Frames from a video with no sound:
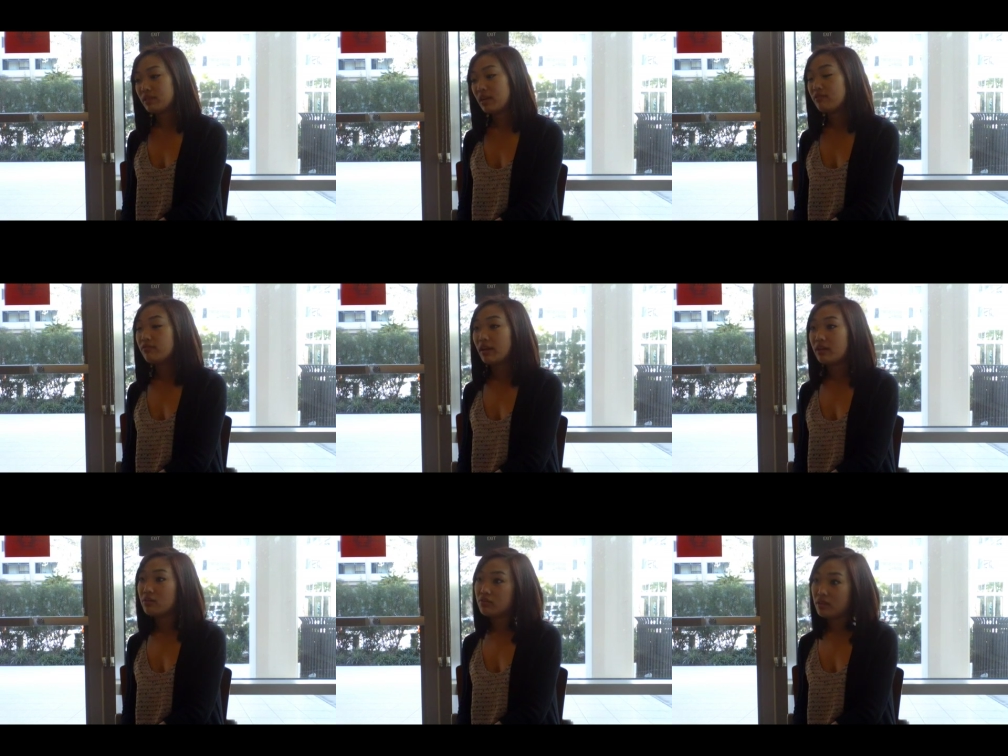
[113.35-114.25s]
get a
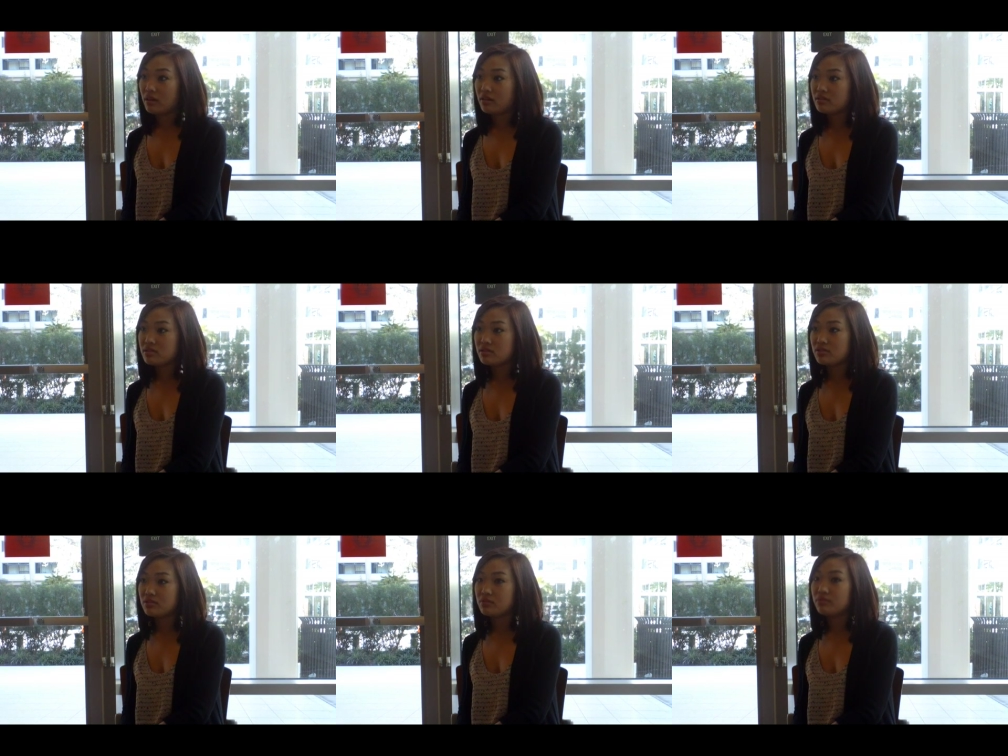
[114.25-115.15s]
flight over there. So
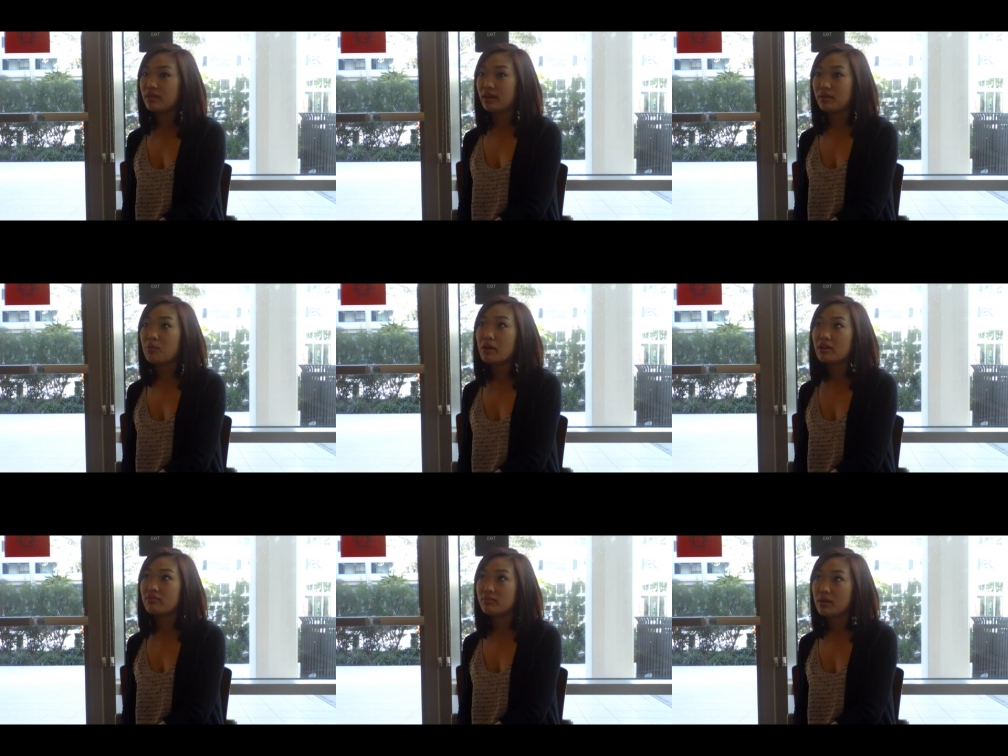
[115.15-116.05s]
they
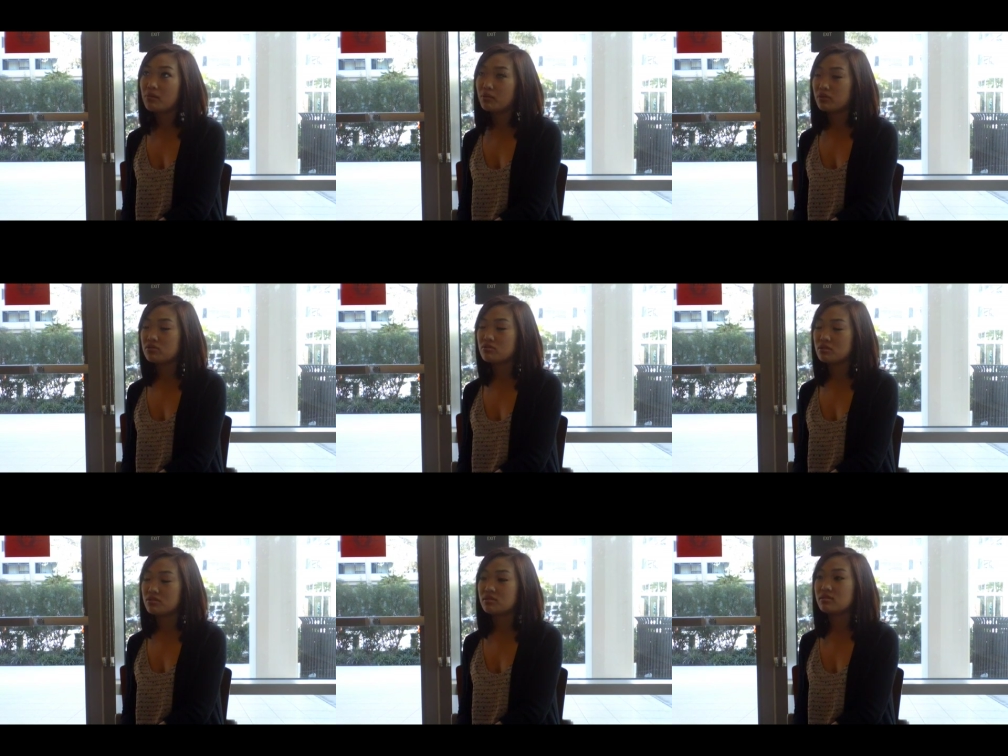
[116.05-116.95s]
waited for about 1 or 2
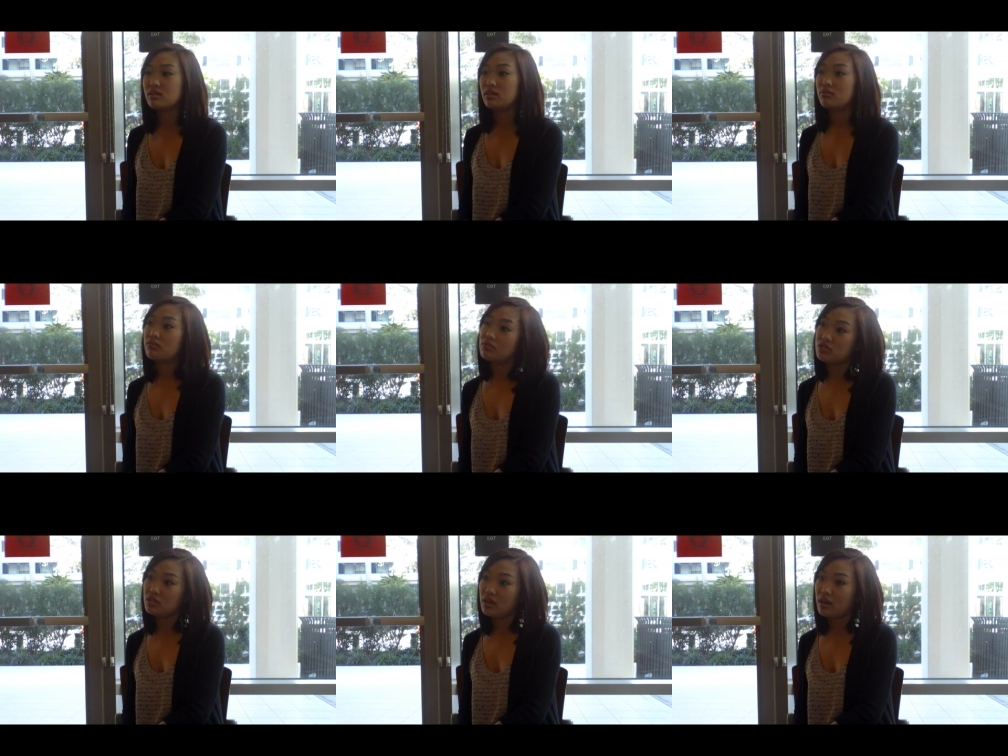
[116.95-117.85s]
years at the
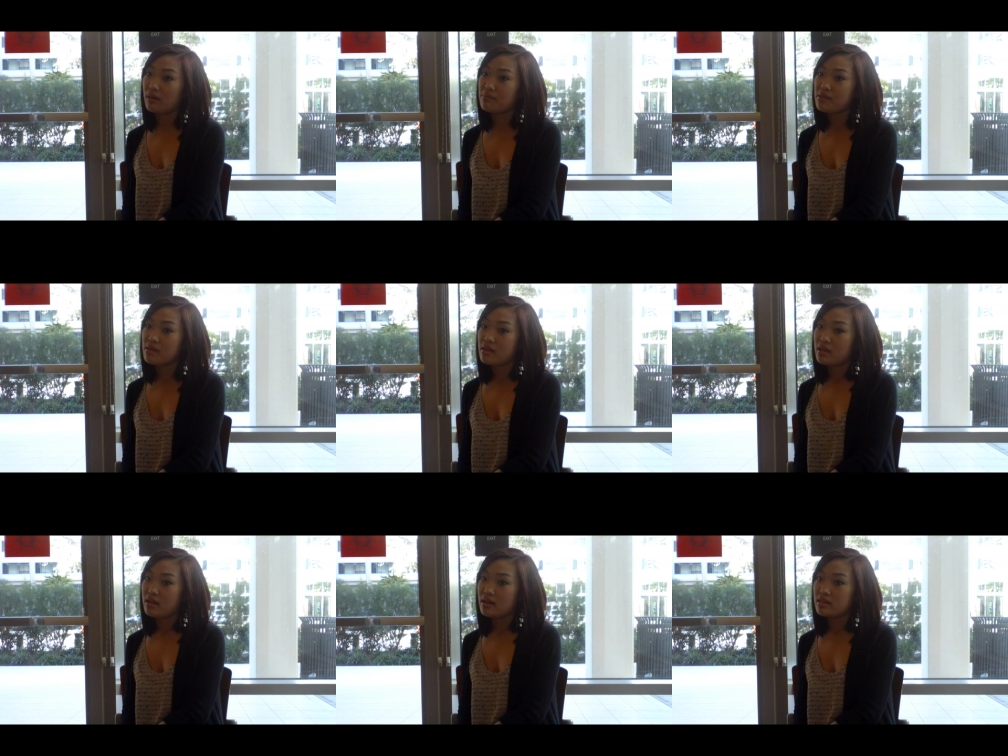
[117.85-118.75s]
refugee camp,
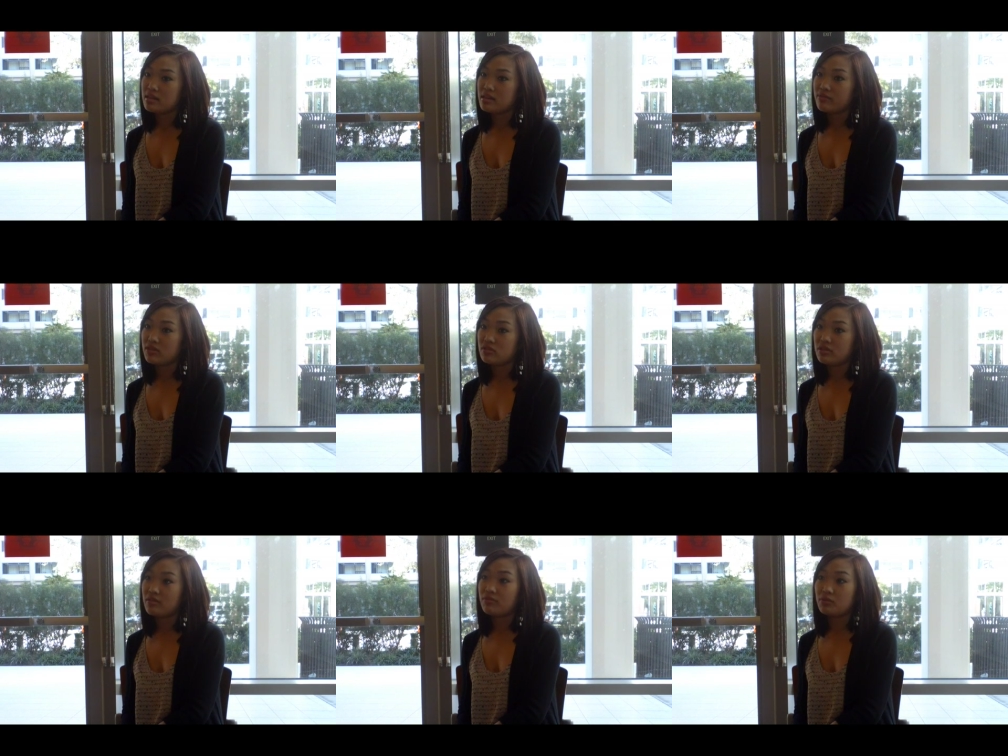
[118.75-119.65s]
and then eventually
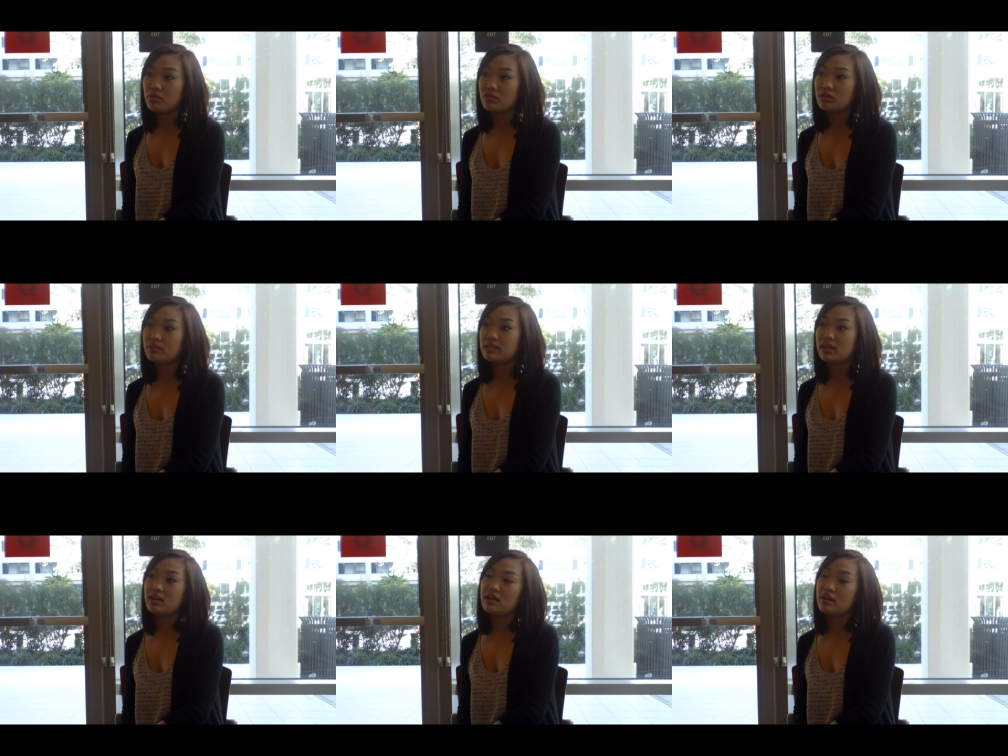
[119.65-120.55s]
they flew over. My
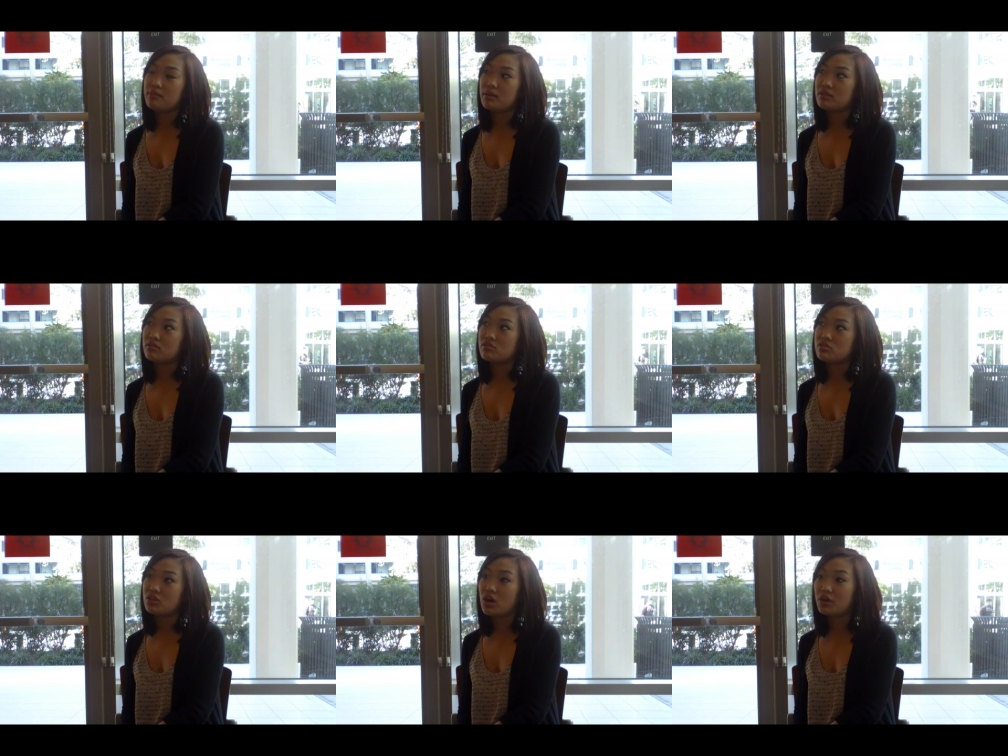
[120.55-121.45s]
dad ended up in
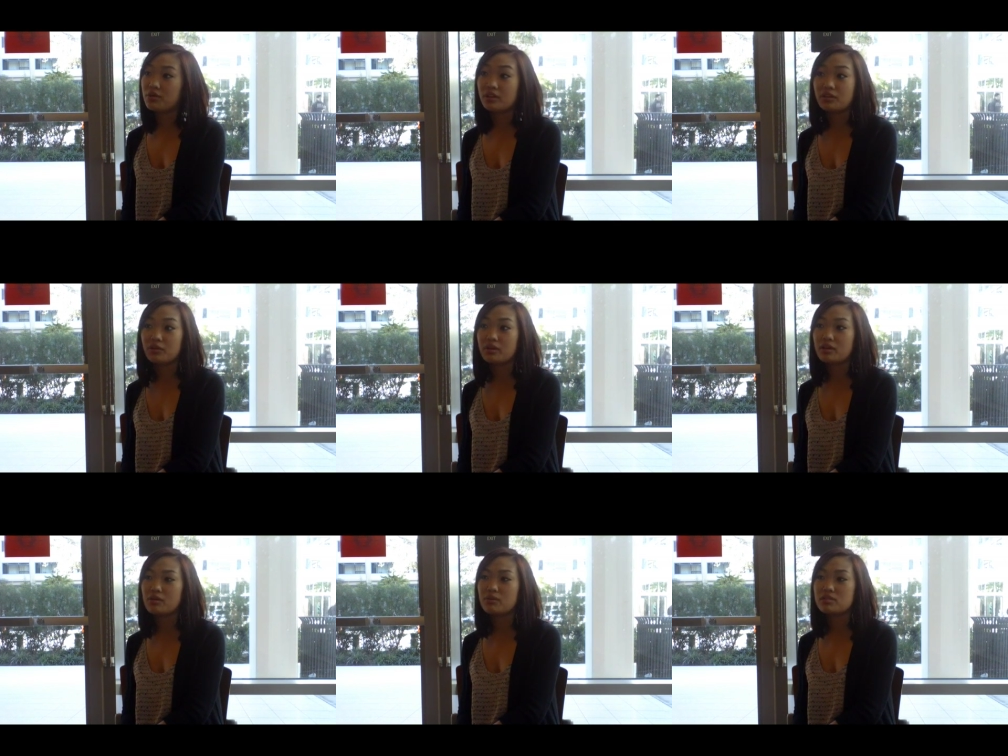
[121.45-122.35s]
Chicago, Illinois,
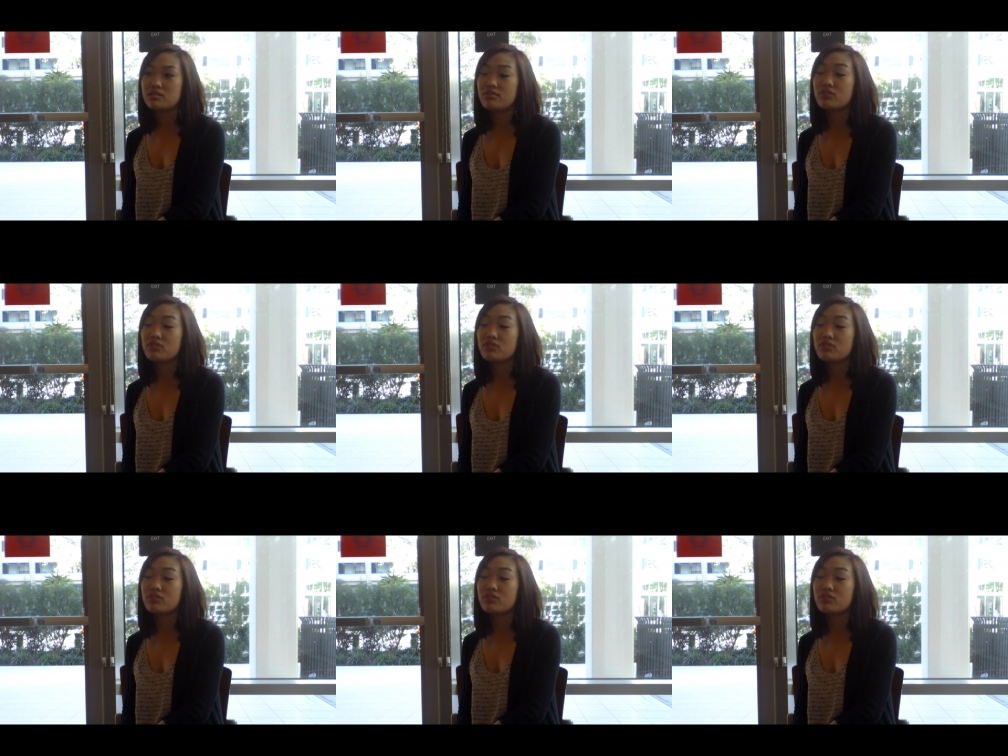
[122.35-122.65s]
and he